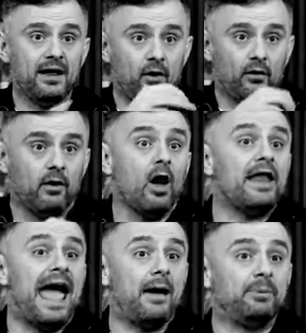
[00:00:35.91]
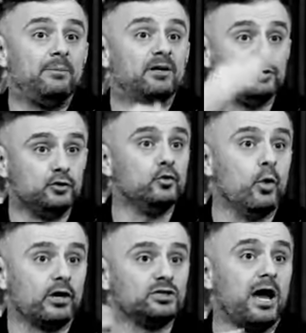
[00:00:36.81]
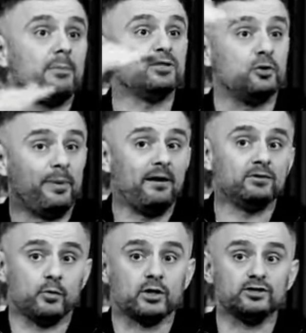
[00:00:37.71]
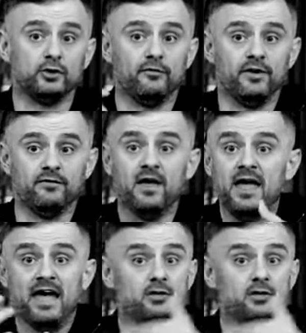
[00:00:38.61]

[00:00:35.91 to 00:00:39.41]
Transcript: and are unhappy because you do work a job because your parents were conservative